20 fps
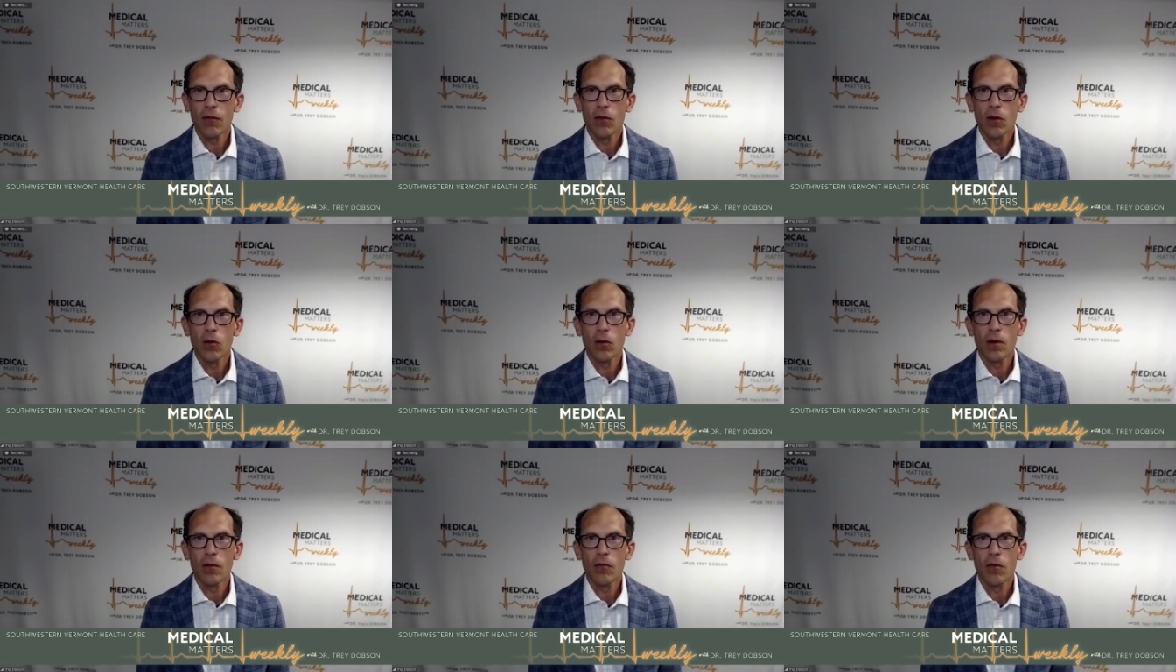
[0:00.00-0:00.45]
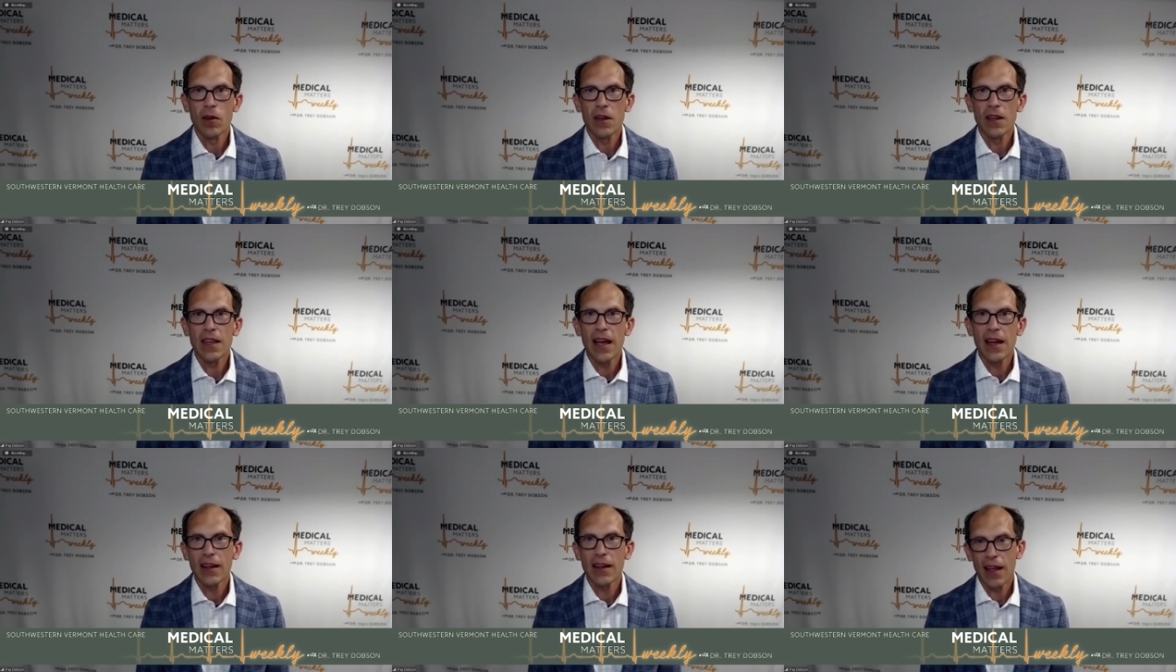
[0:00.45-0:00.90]
They've known it
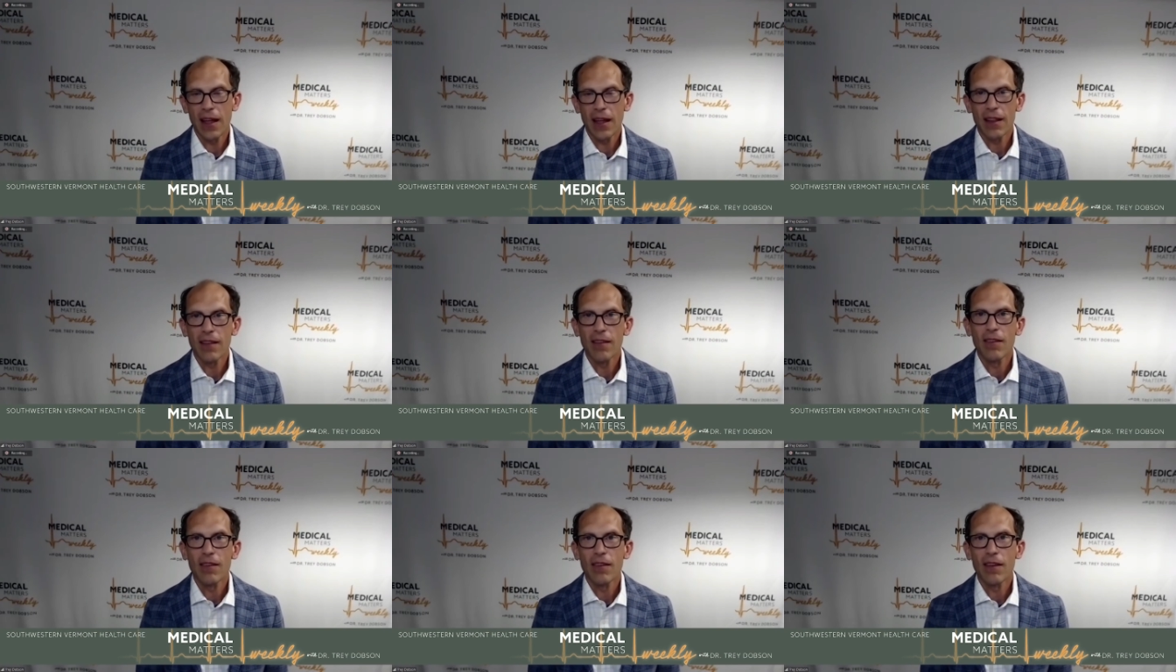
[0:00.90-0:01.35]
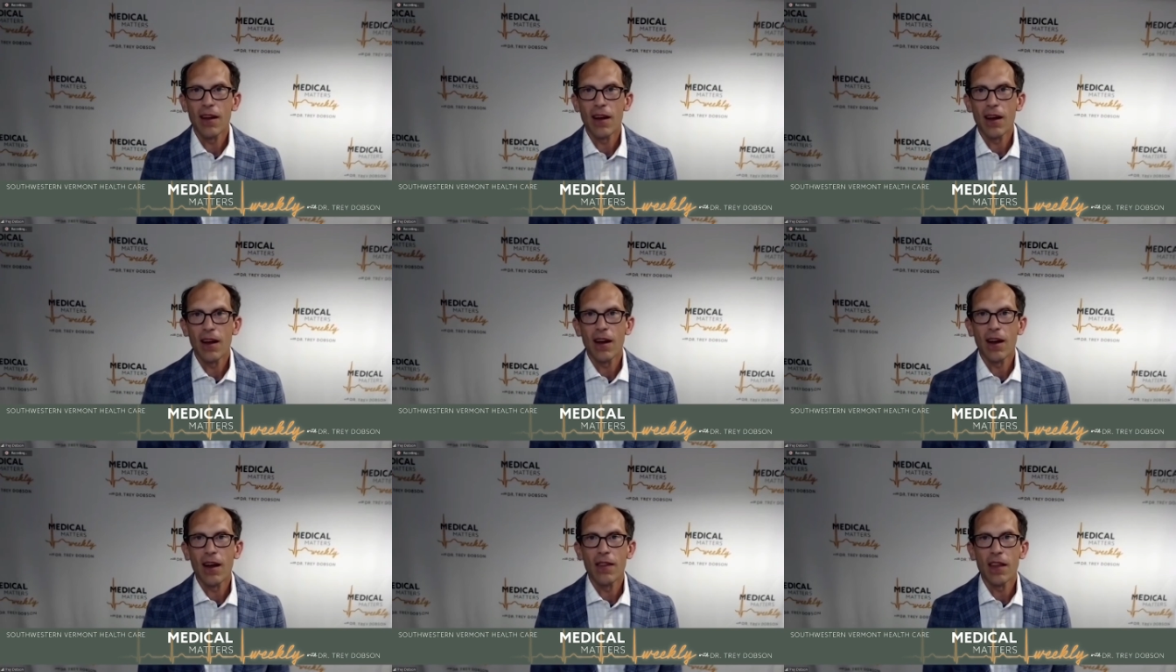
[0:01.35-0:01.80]
for decades,
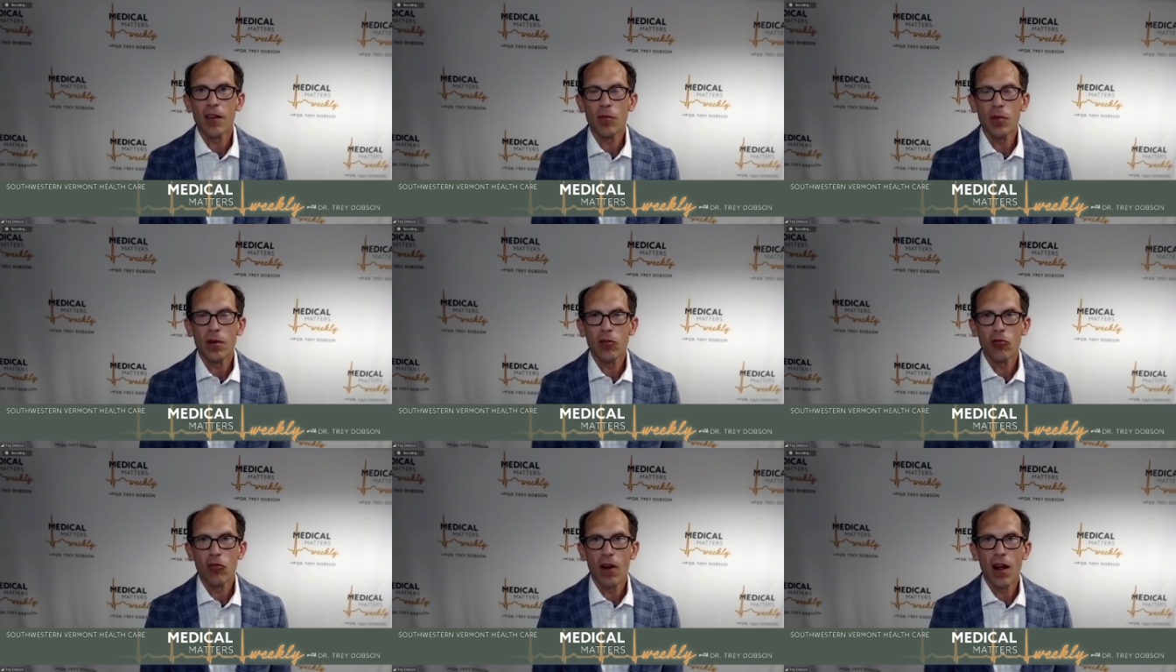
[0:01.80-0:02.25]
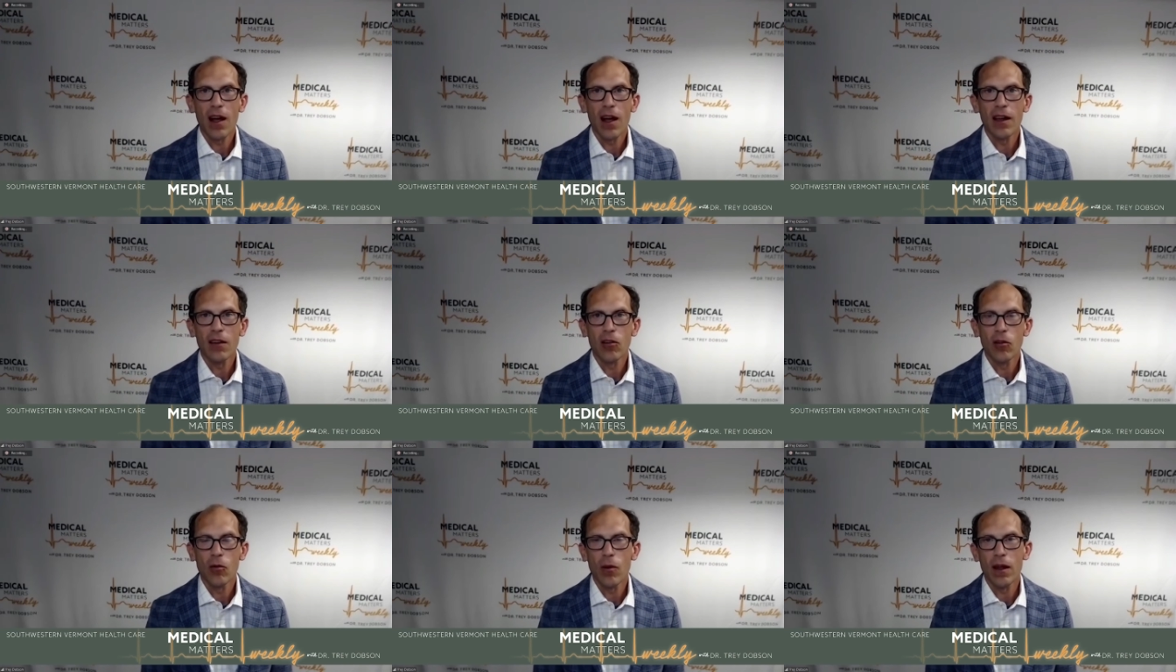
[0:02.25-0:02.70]
uh, and they've been
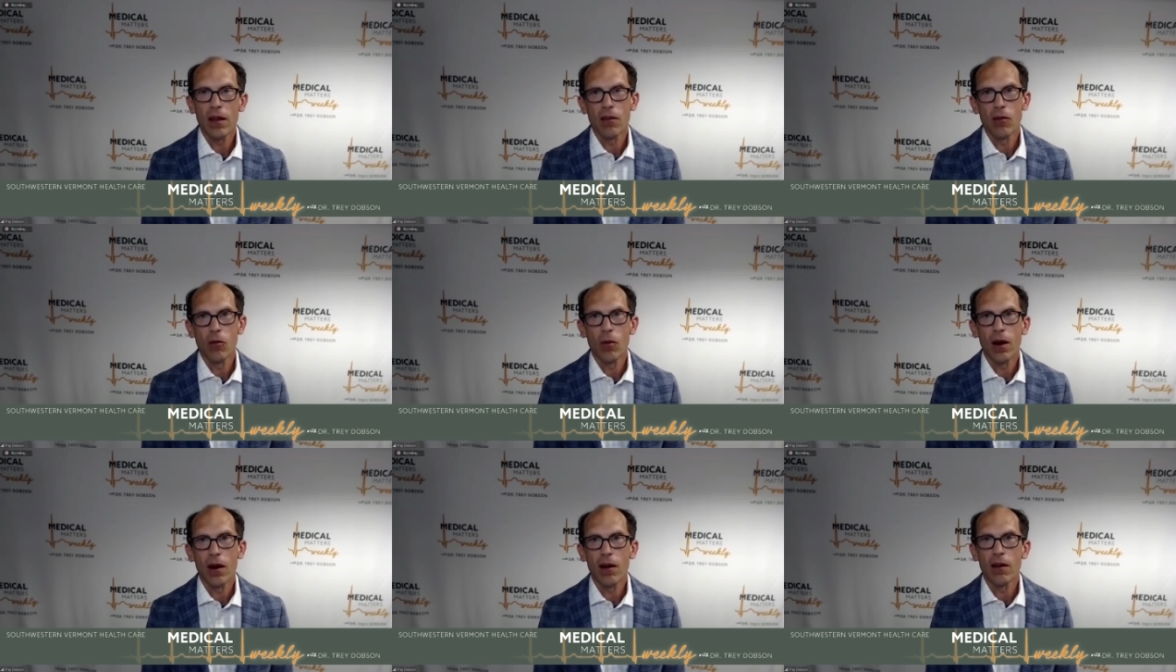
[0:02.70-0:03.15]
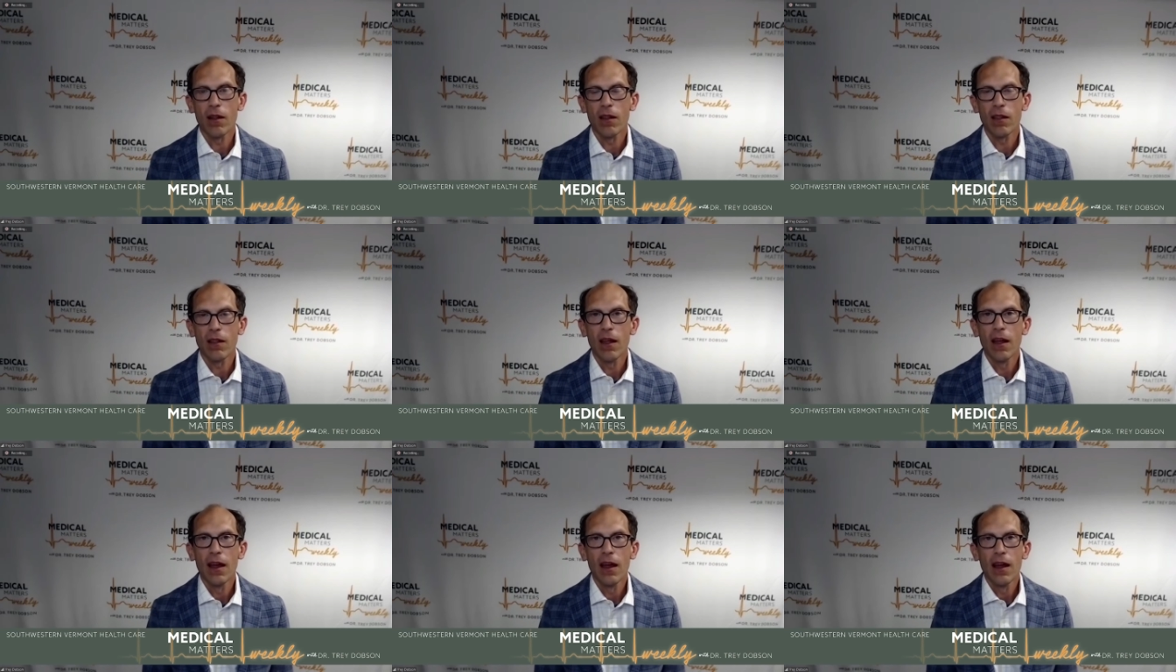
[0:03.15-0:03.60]
trying to raise
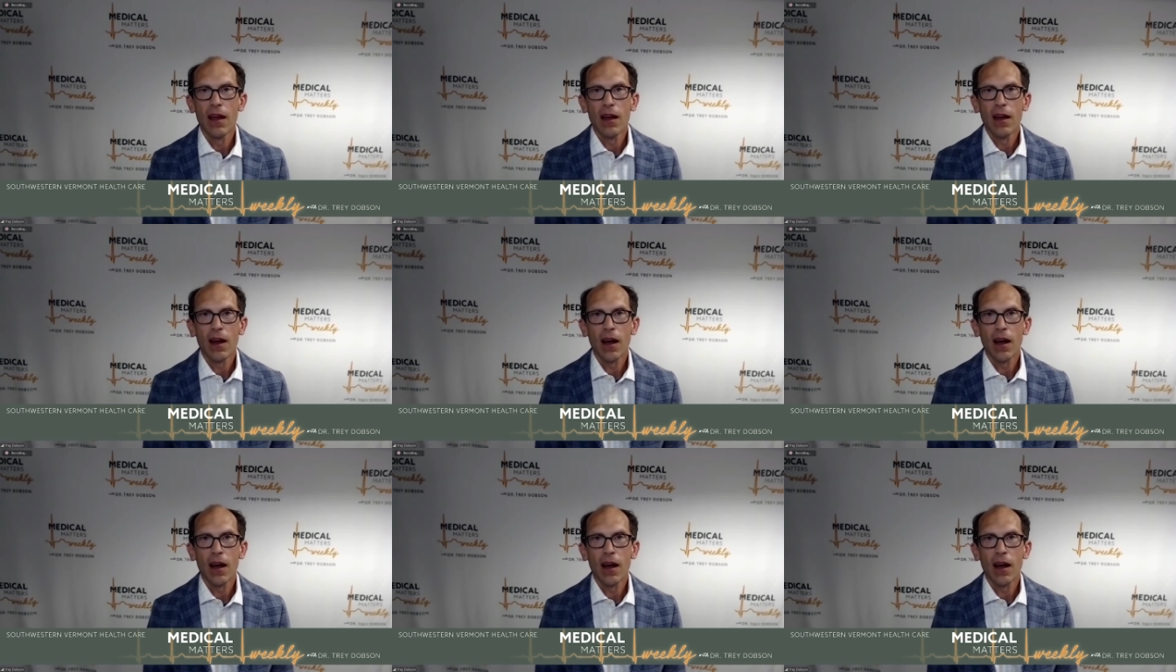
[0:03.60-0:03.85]
awareness.